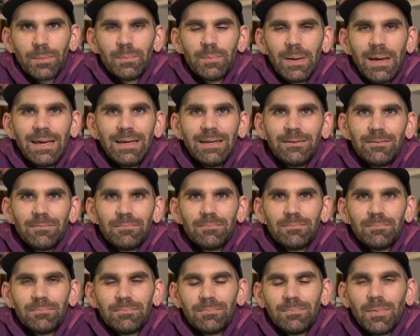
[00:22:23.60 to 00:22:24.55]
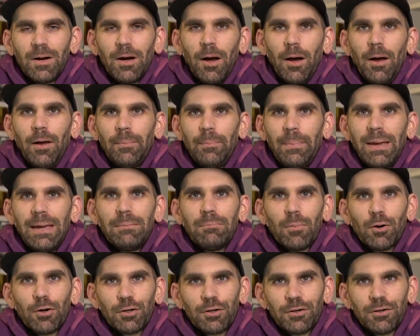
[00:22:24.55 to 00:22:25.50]
paint
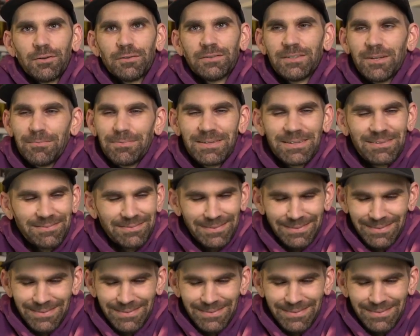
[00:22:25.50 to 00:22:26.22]
marker or something.